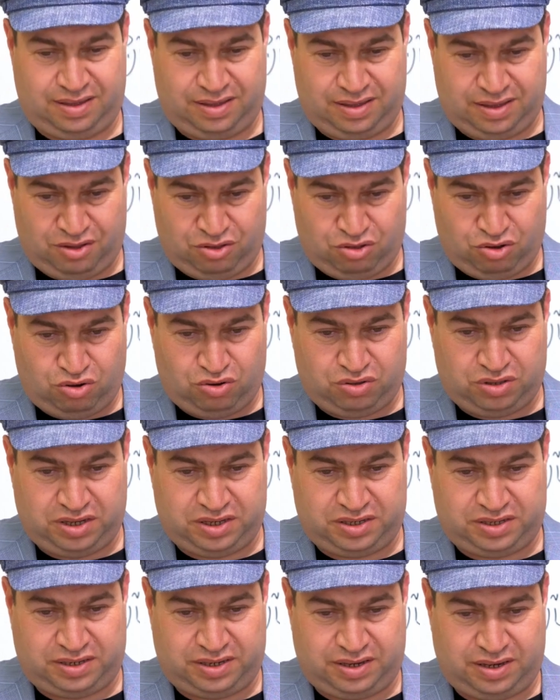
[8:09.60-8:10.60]

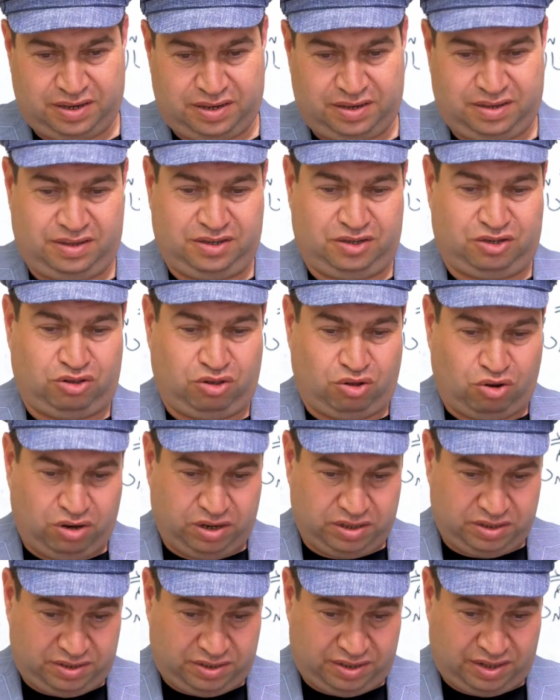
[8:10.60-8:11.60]
These
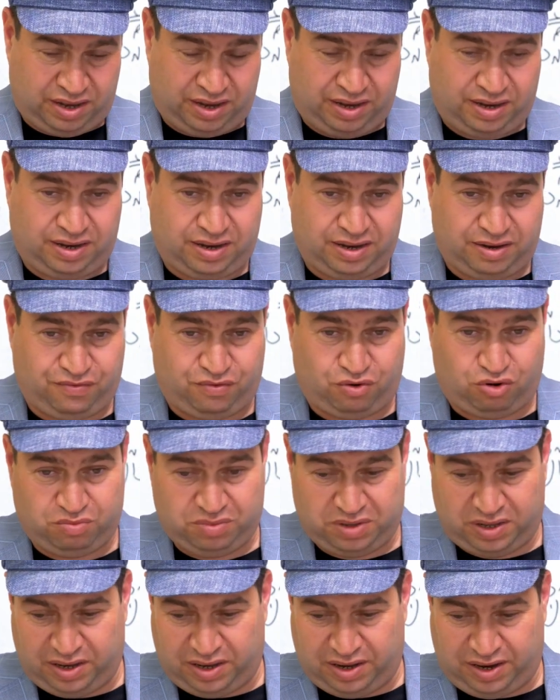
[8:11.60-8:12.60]
slogans like from
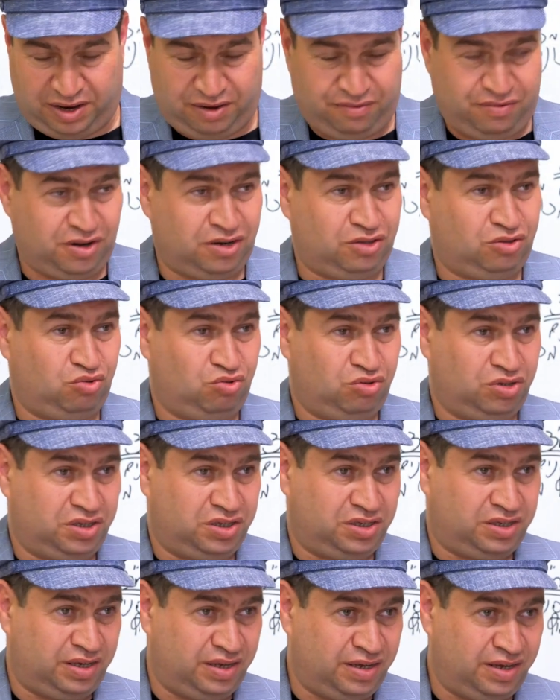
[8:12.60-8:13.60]
the river to the
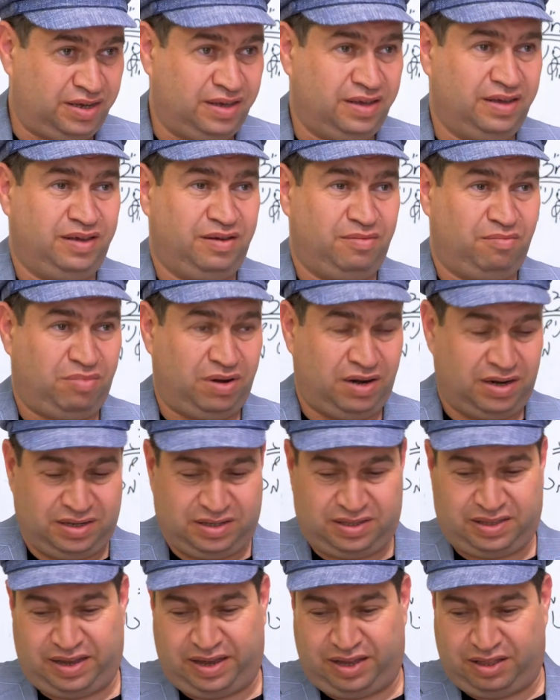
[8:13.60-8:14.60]
sea,
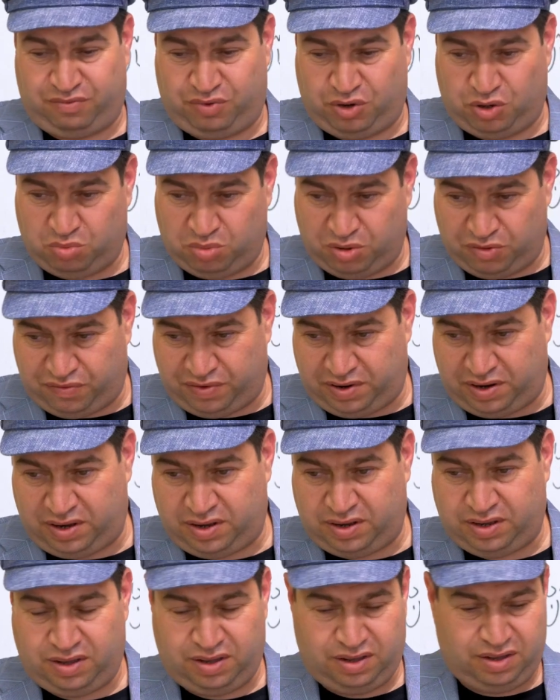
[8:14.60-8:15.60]
Palestine will be
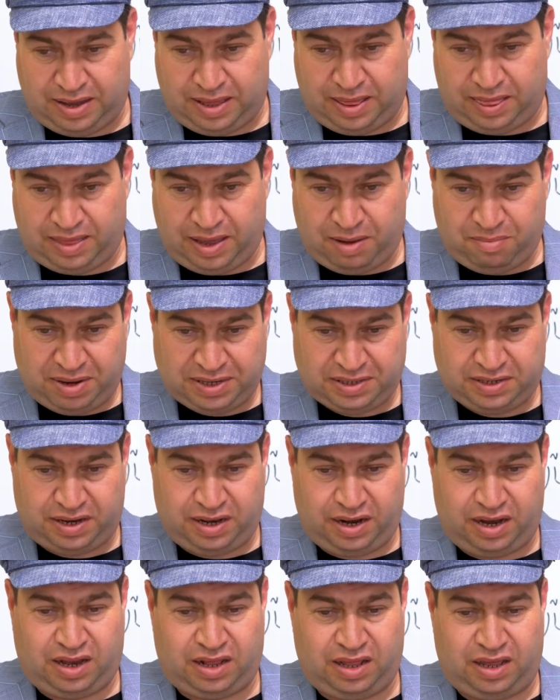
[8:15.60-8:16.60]
free, they're
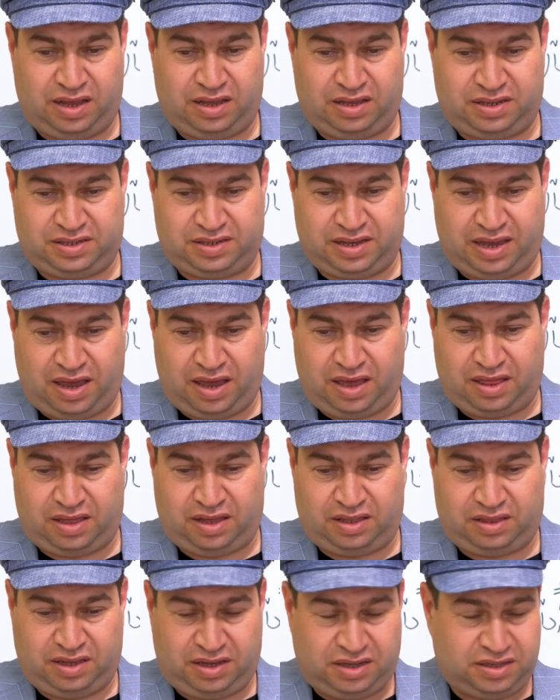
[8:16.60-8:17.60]
basically saying
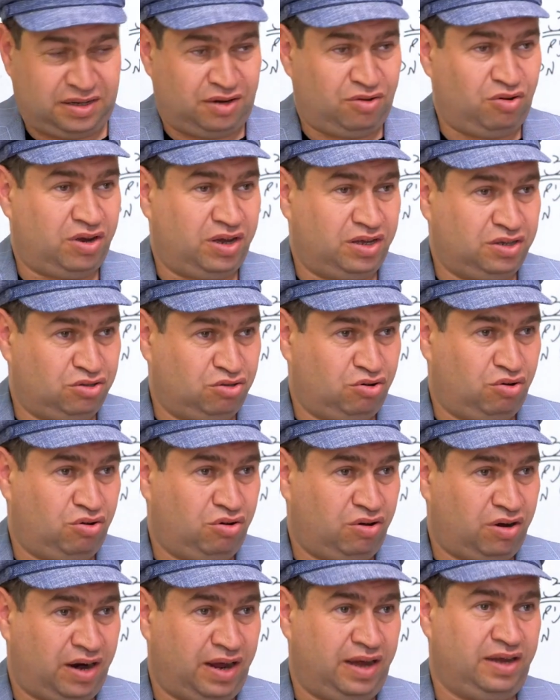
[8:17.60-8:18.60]
that Israel has no
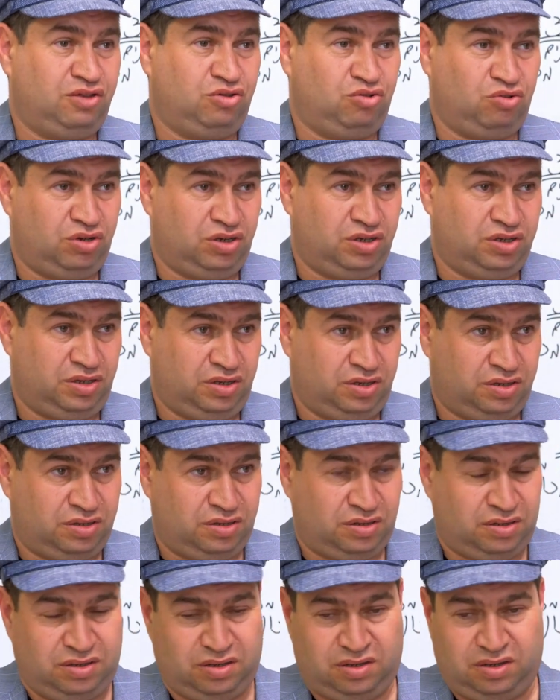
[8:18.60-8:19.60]
right to
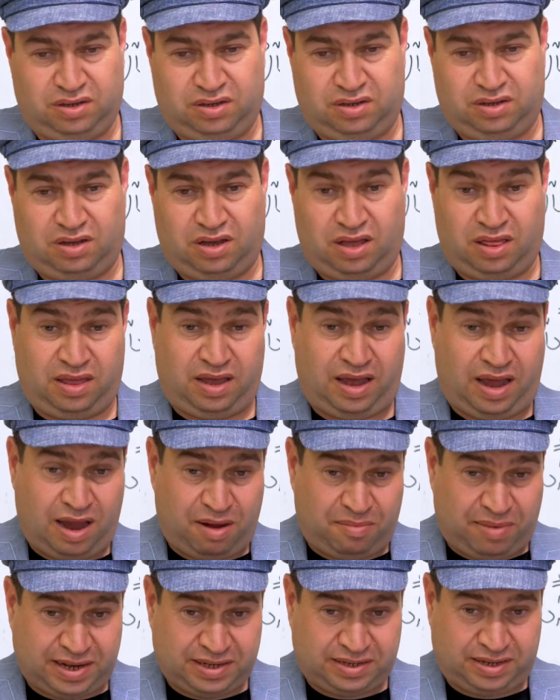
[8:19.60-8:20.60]
exist. And
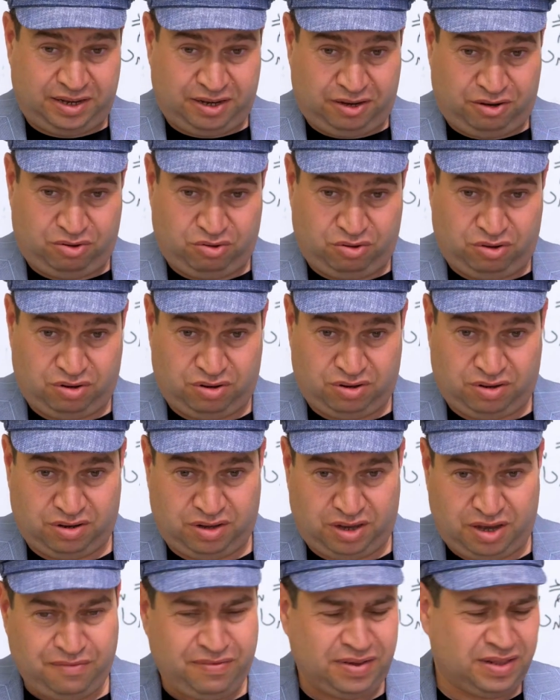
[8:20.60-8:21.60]
I'm asking you,
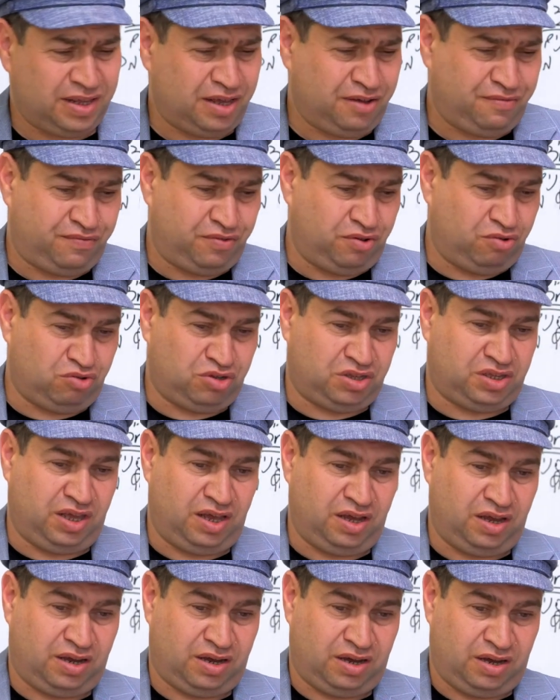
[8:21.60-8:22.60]
even if you
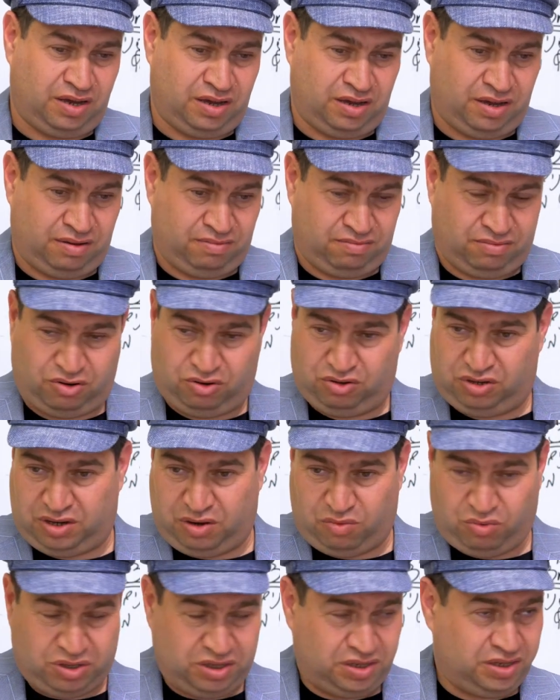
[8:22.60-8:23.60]
think, or
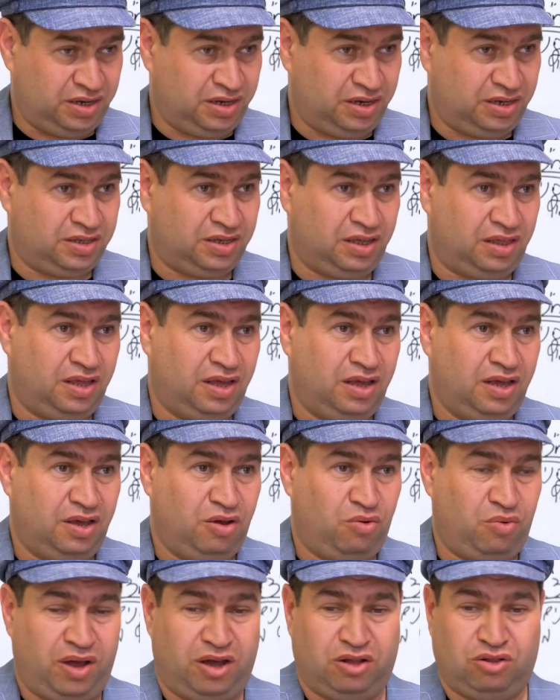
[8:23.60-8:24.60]
someone thinks that
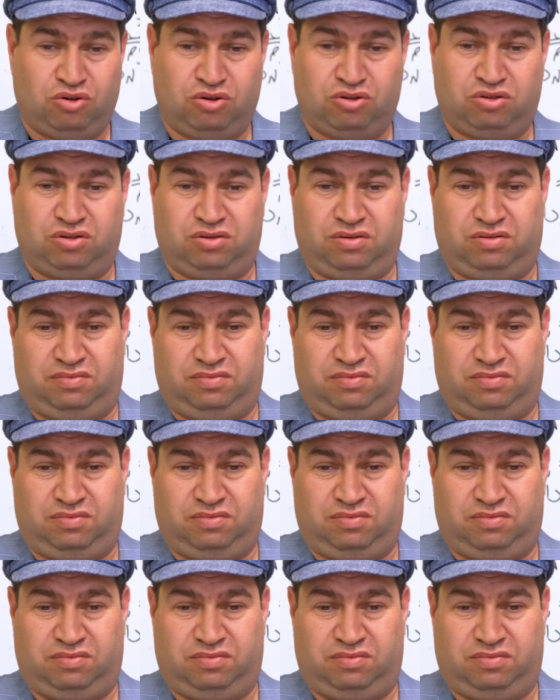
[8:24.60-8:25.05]
we are not